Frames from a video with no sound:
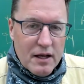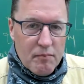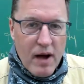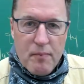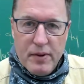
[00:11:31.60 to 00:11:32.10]

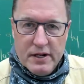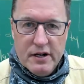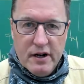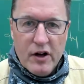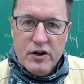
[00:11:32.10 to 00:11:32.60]
in my
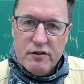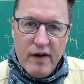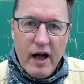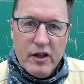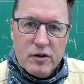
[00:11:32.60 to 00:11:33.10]
opinion, an
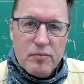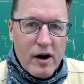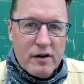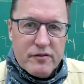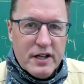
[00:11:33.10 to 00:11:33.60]
undervalued
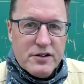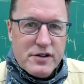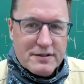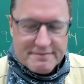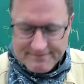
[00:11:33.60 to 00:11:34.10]
part of teaching.